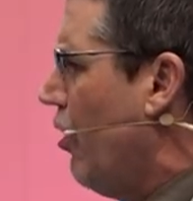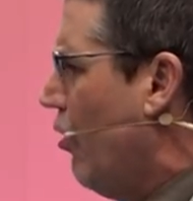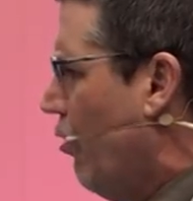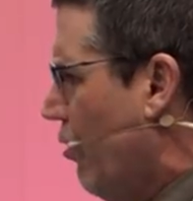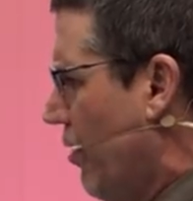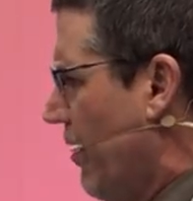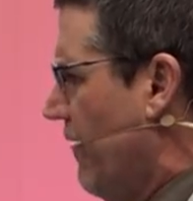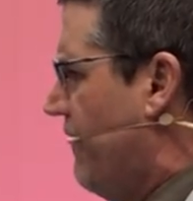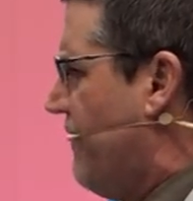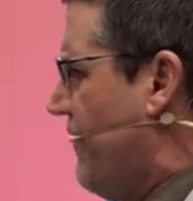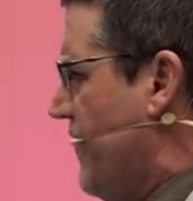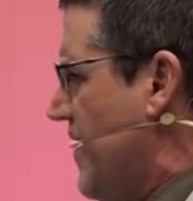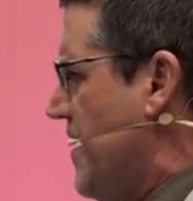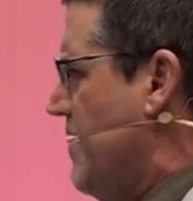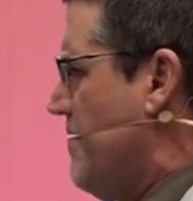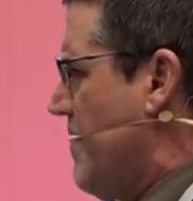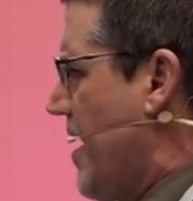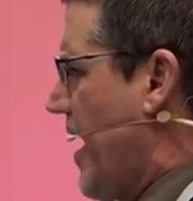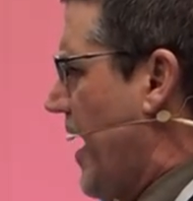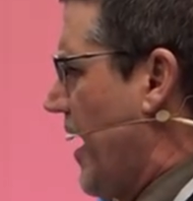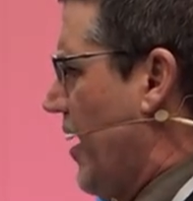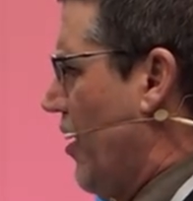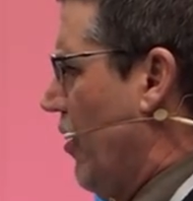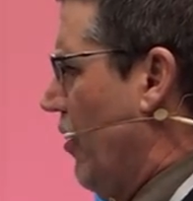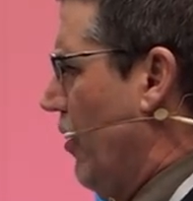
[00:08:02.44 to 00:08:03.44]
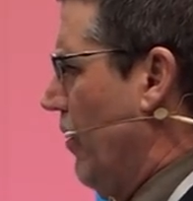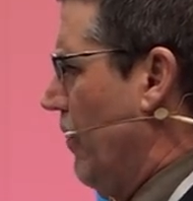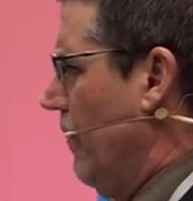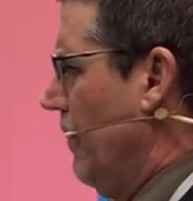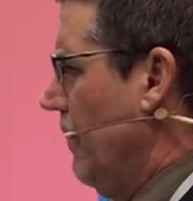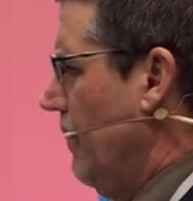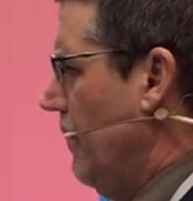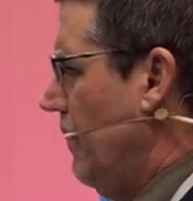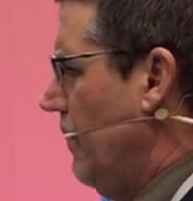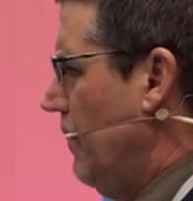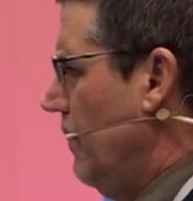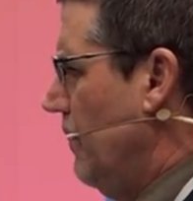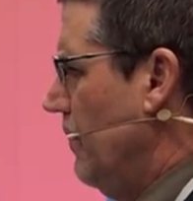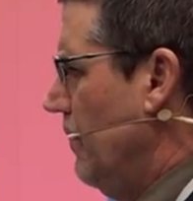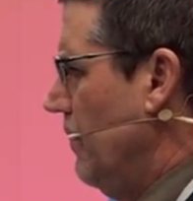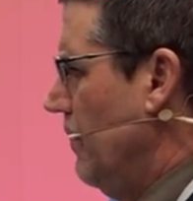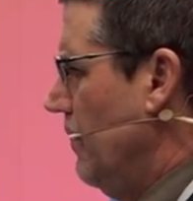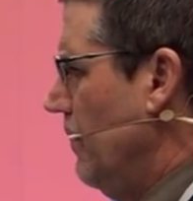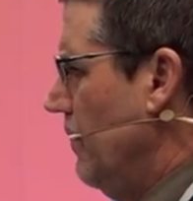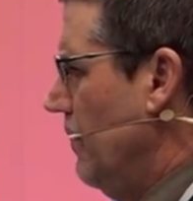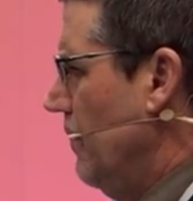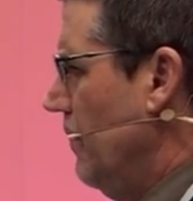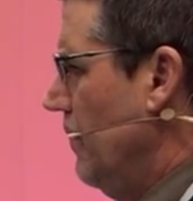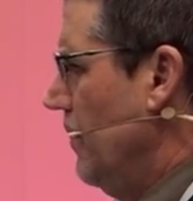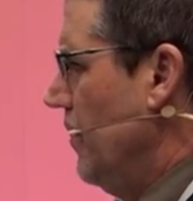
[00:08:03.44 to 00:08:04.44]
or a female.
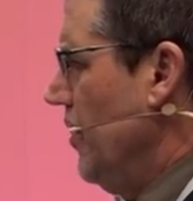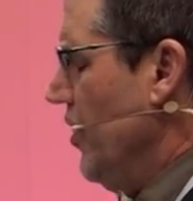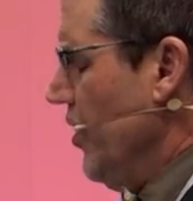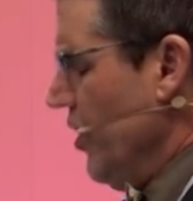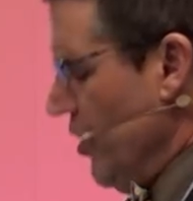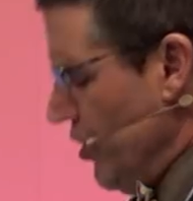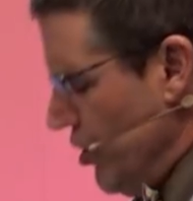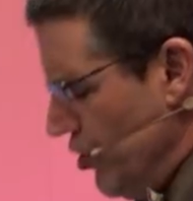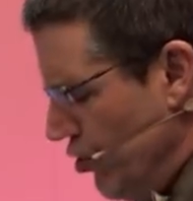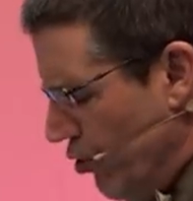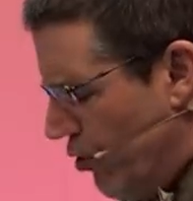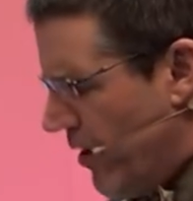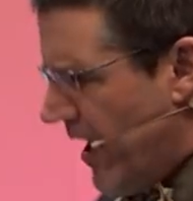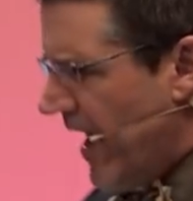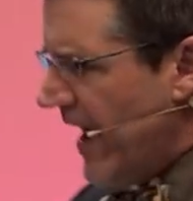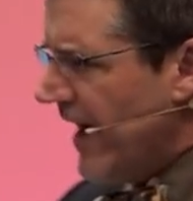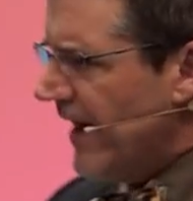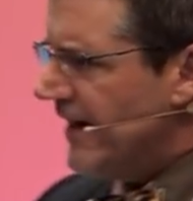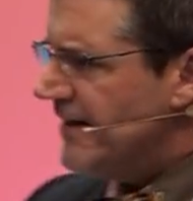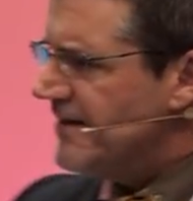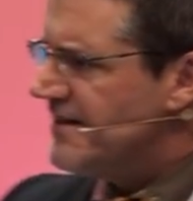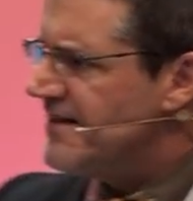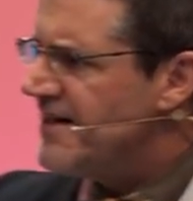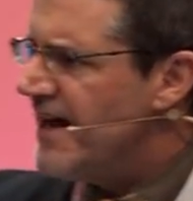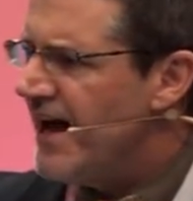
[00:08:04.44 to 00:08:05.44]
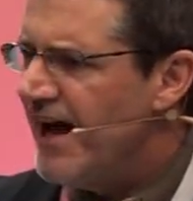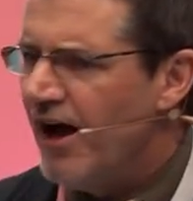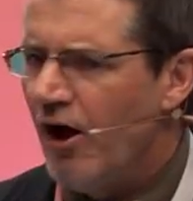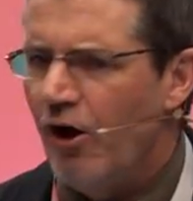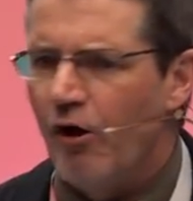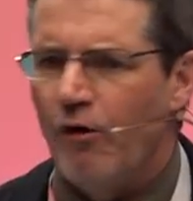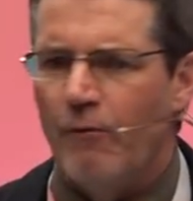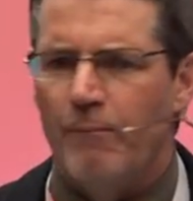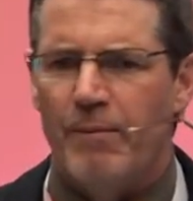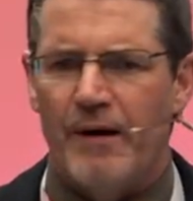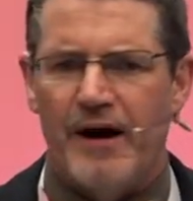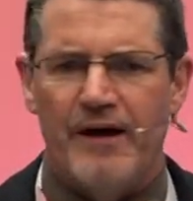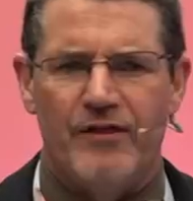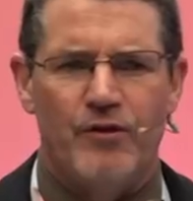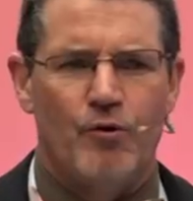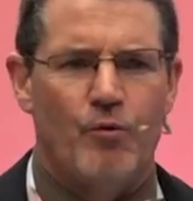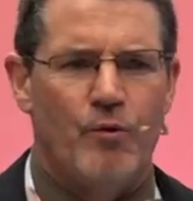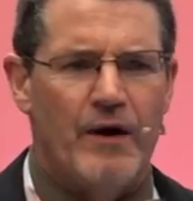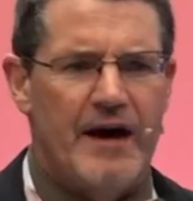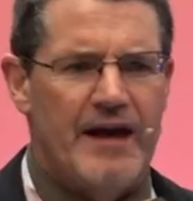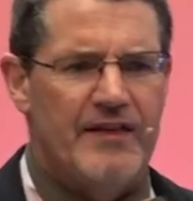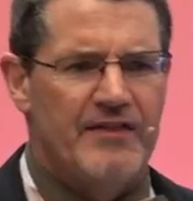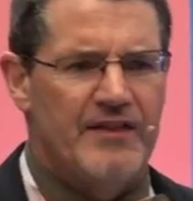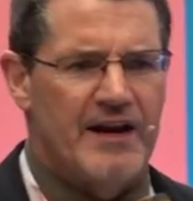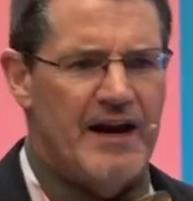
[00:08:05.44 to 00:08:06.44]
You can't tell by the
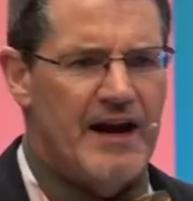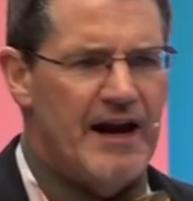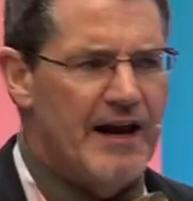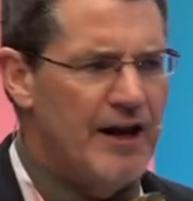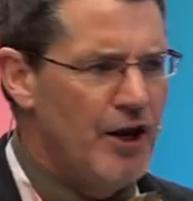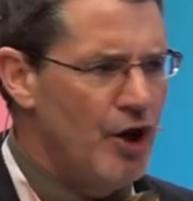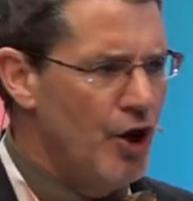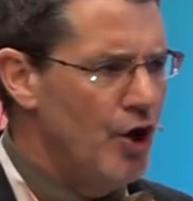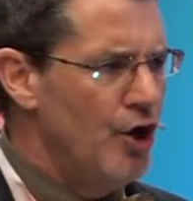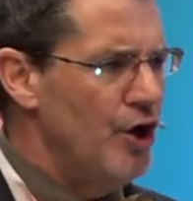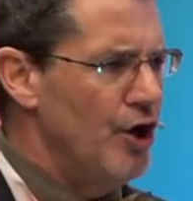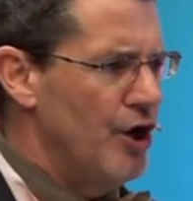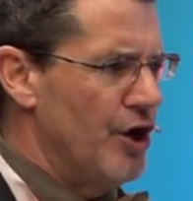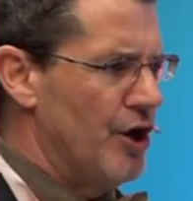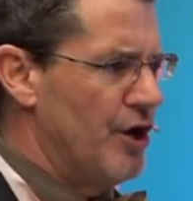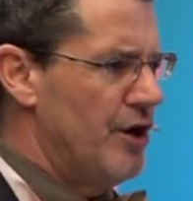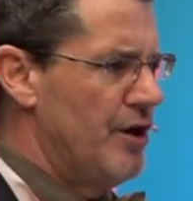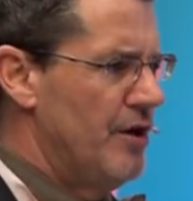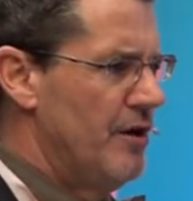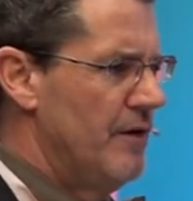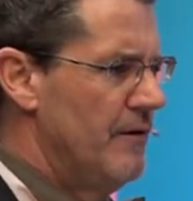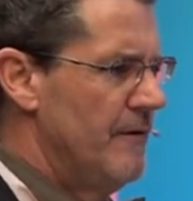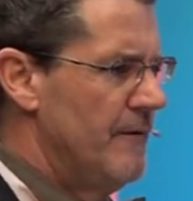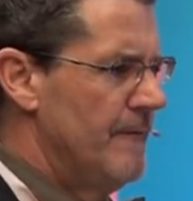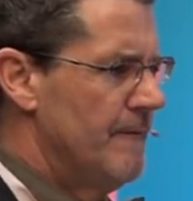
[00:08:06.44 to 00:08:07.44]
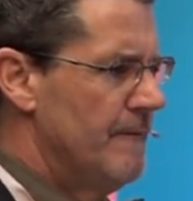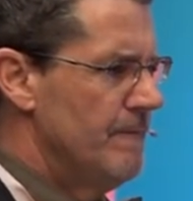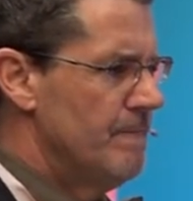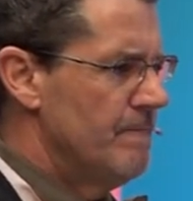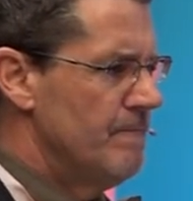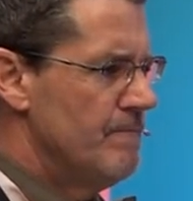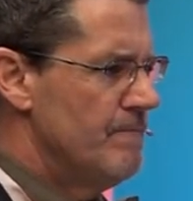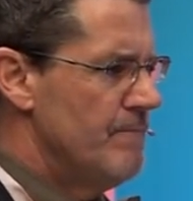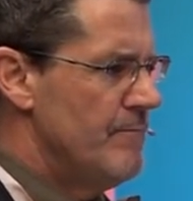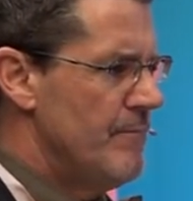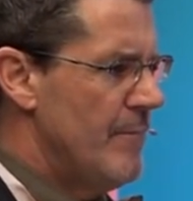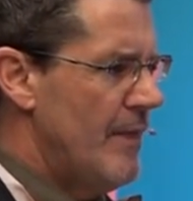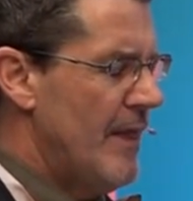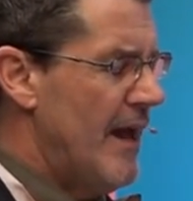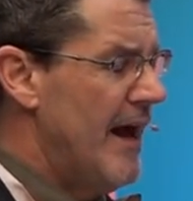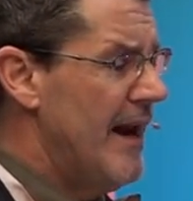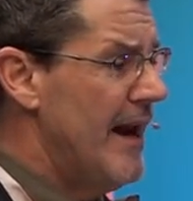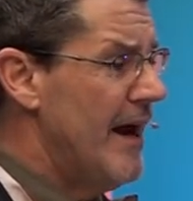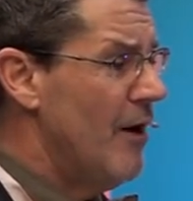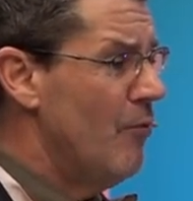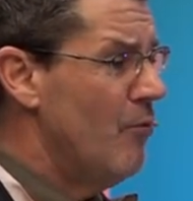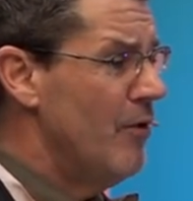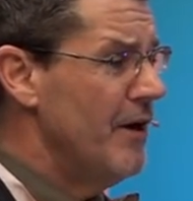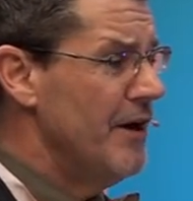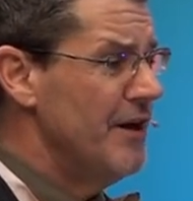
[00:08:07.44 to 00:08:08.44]
way that I look. And I
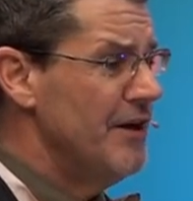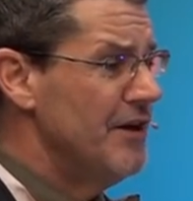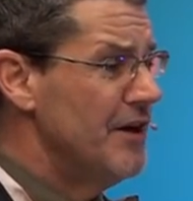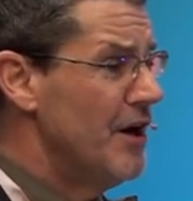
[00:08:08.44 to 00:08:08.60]
wanted to